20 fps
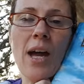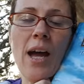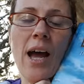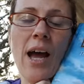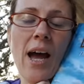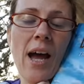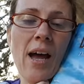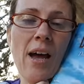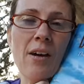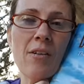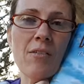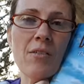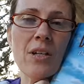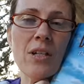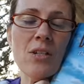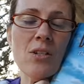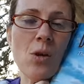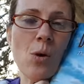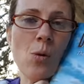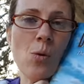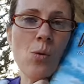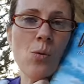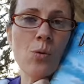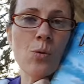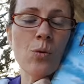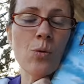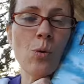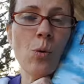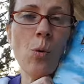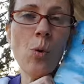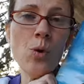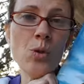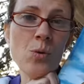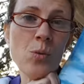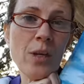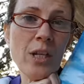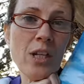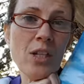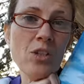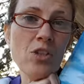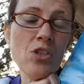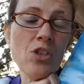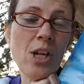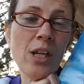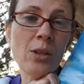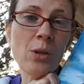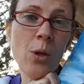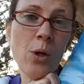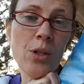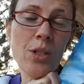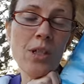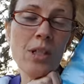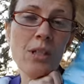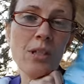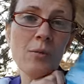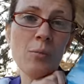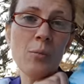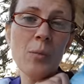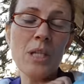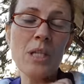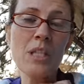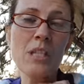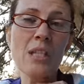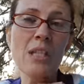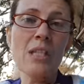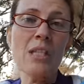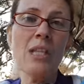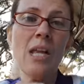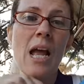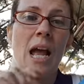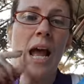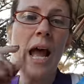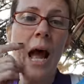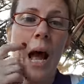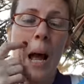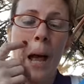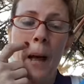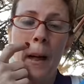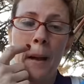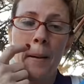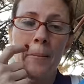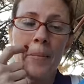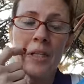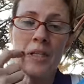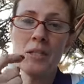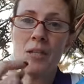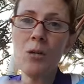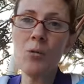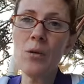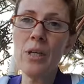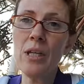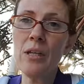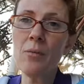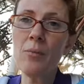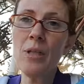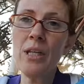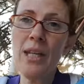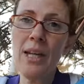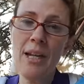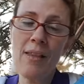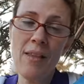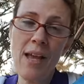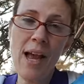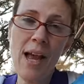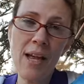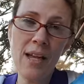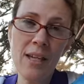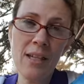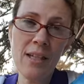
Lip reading: have his own horse ranch and logging business, and so he began that.